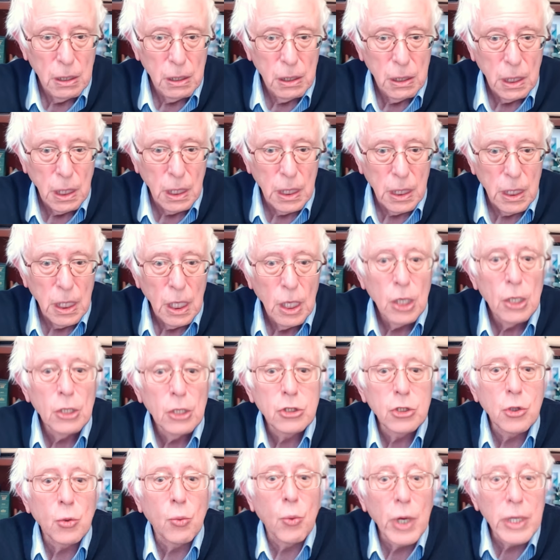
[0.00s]
All right.
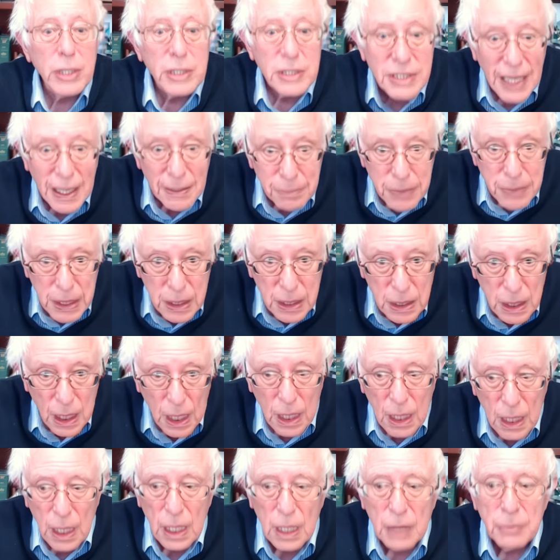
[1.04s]
So what does that mean?
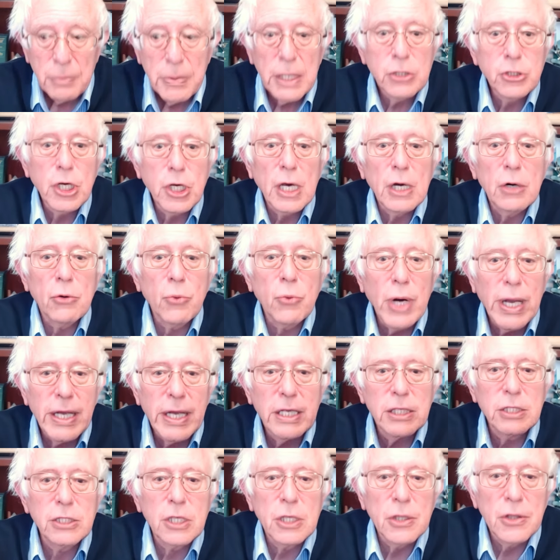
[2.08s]
It means you got to
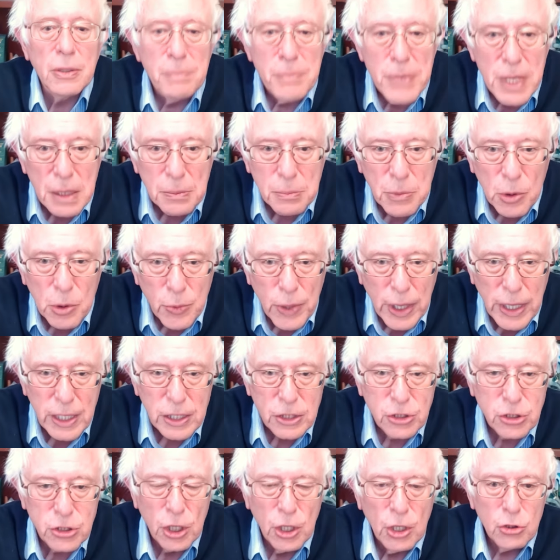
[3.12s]
raise the minimum
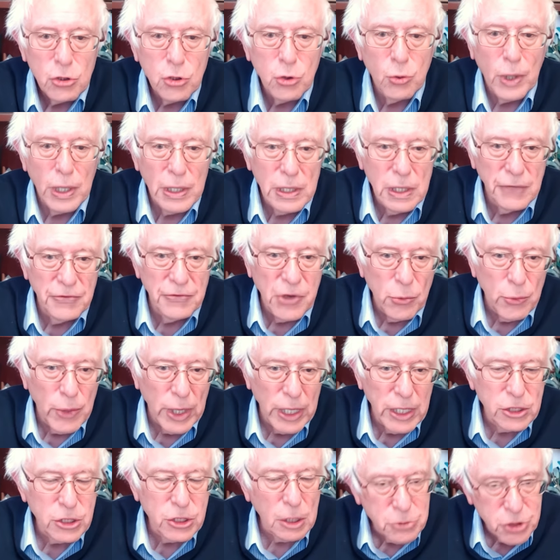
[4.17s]
wage to a living
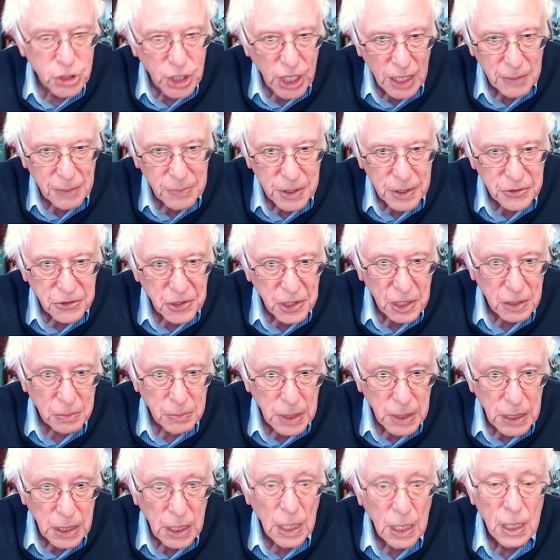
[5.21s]
wage. I'm chairman of the
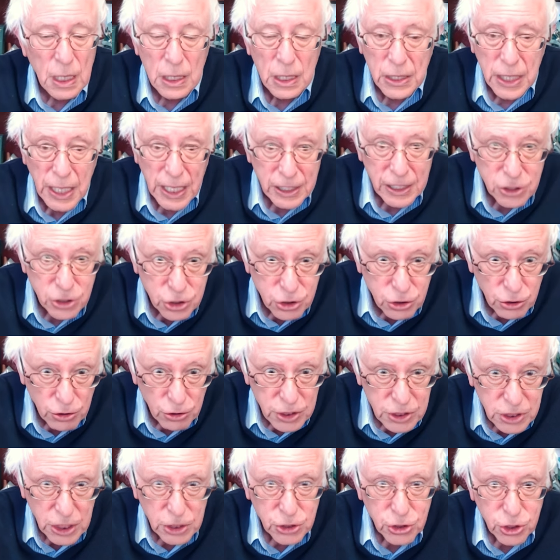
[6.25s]
committee that has
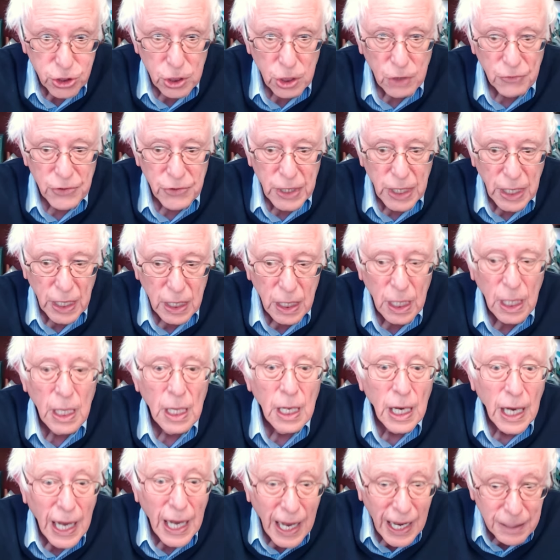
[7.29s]
jurisdiction over that.
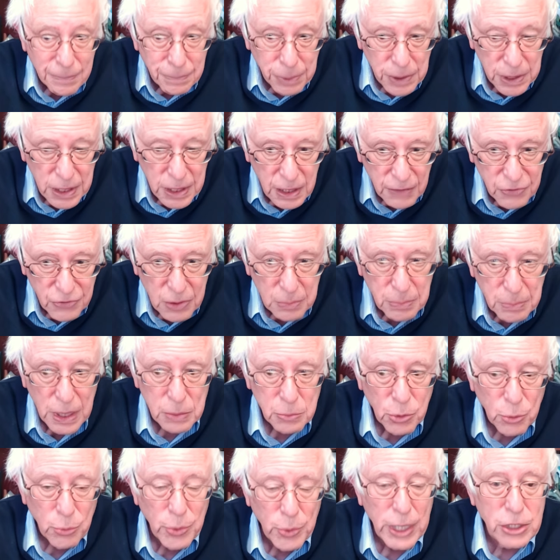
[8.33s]
I believe the
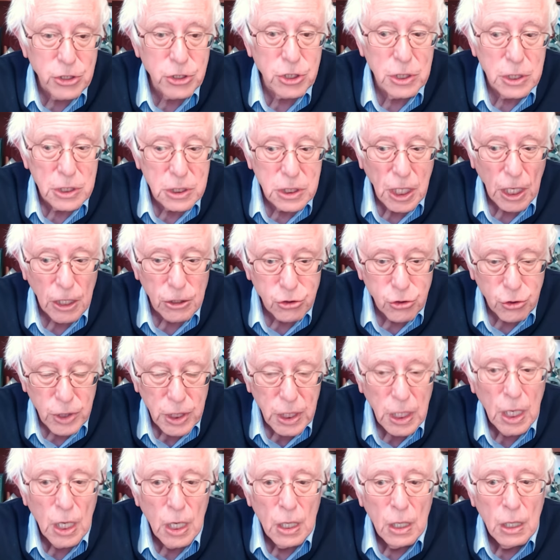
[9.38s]
minimum wage in this
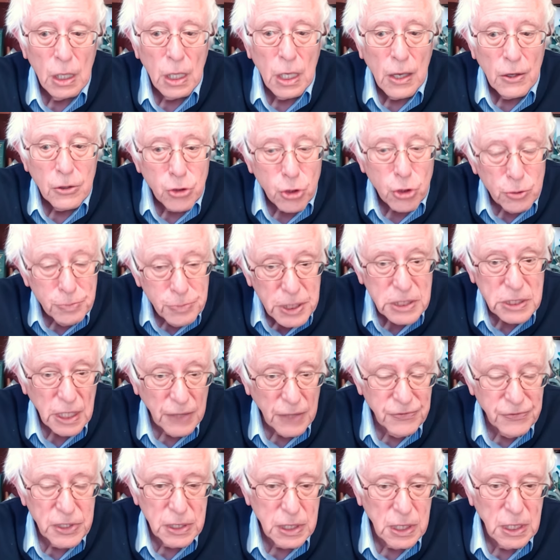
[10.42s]
country should be
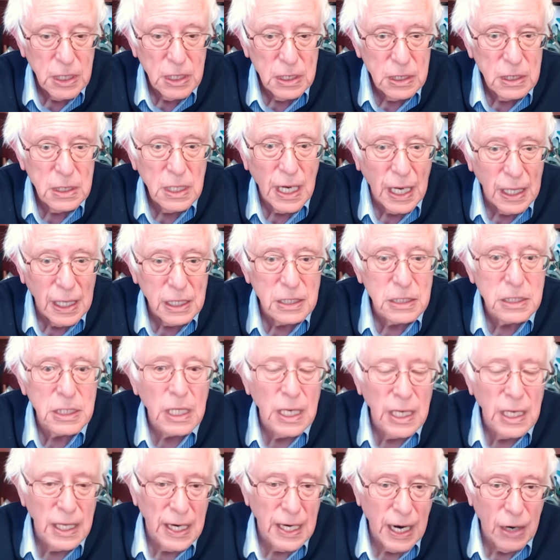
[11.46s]
$17
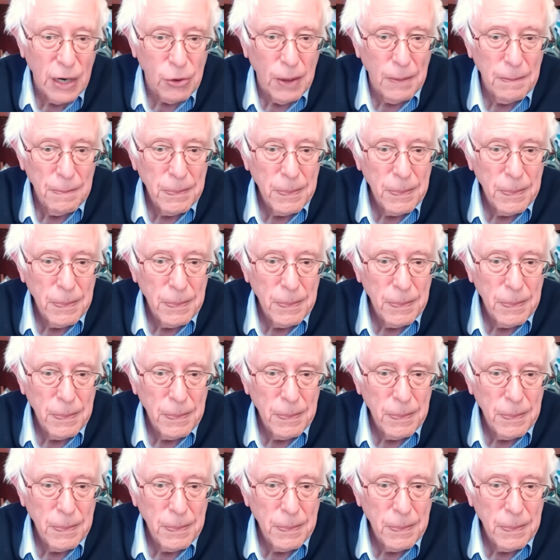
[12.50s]
an hour.